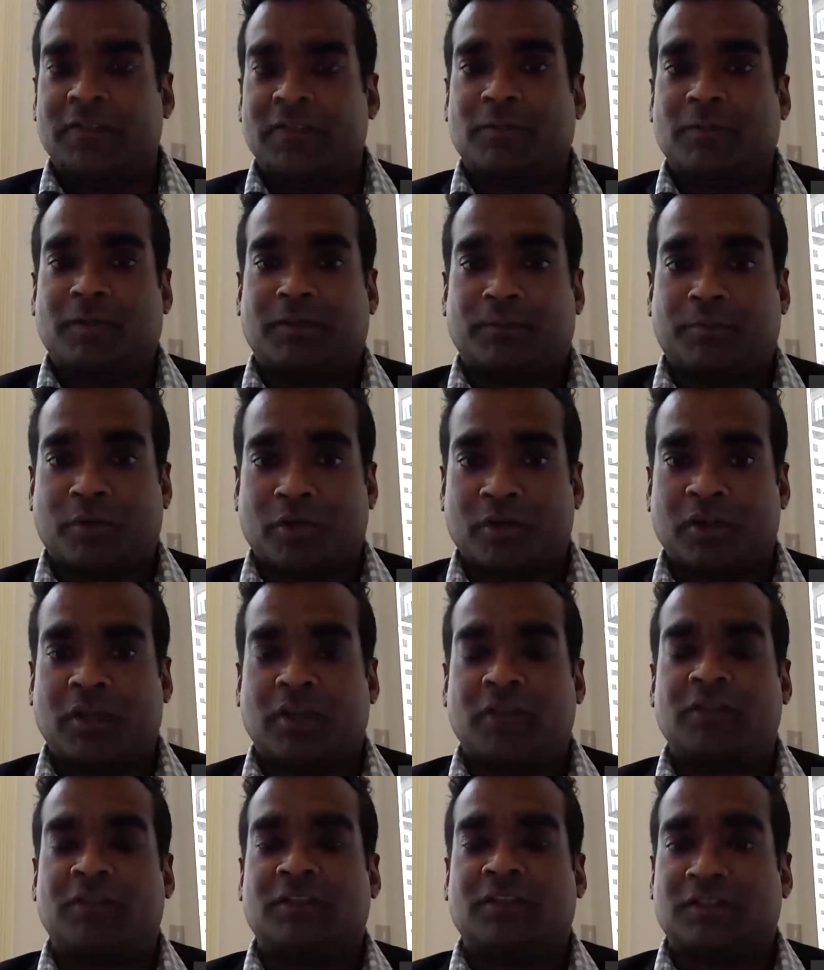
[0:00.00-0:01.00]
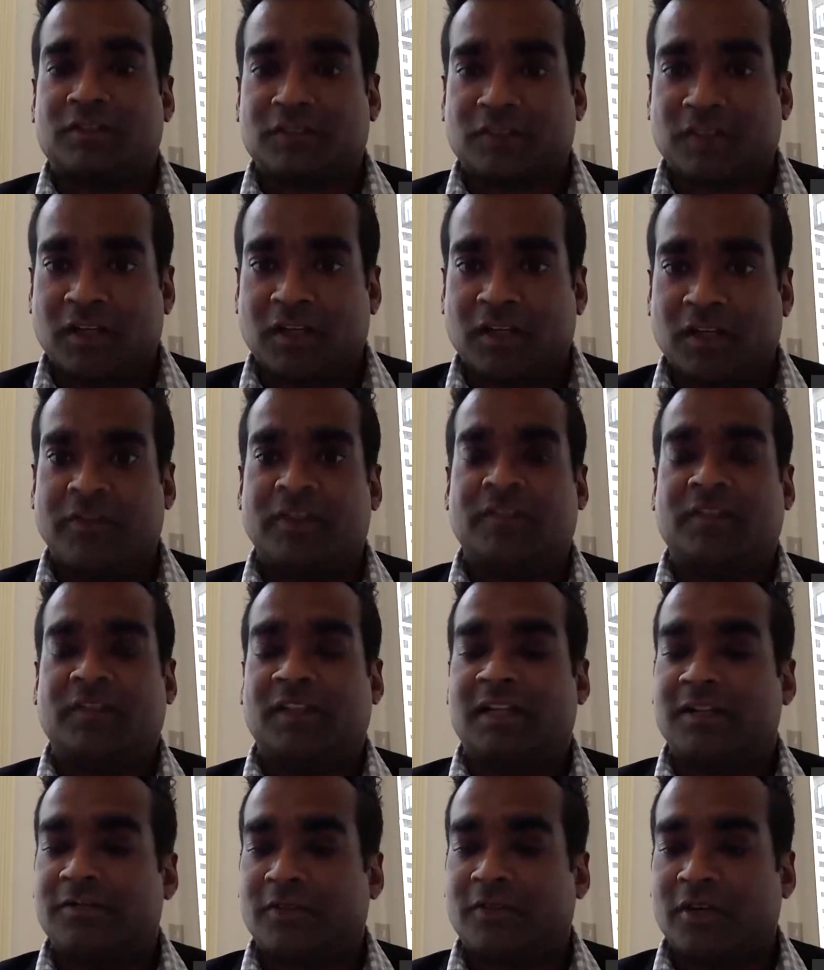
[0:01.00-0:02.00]
with product and service and
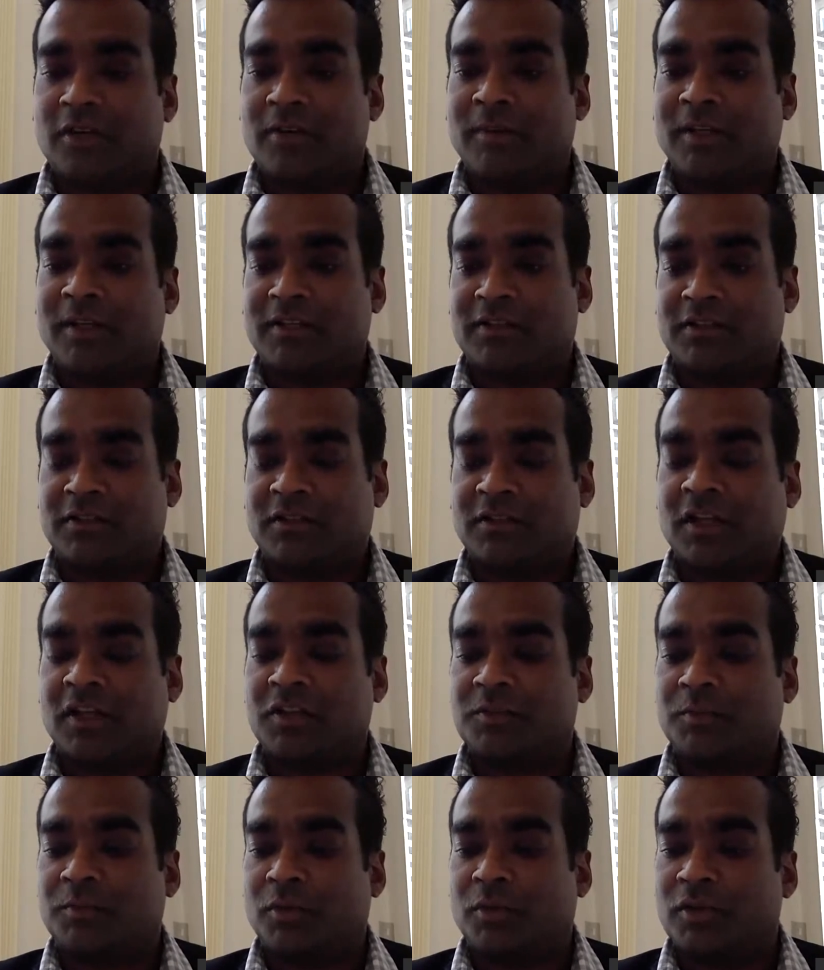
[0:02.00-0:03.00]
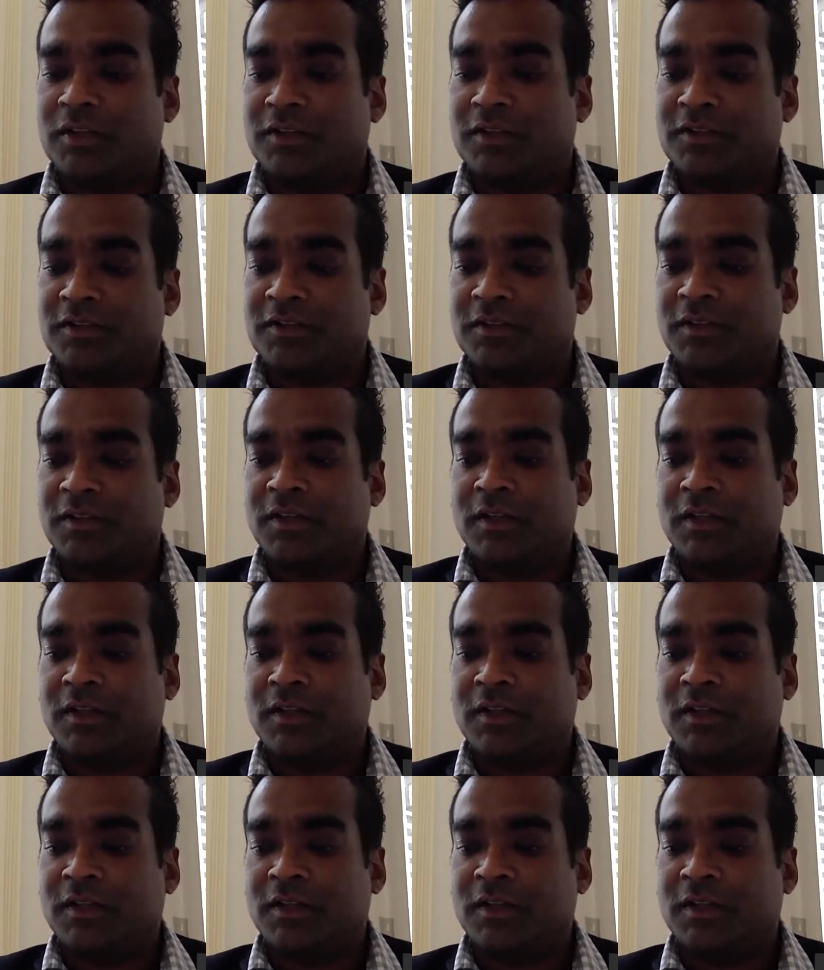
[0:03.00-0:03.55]
environmental touch points.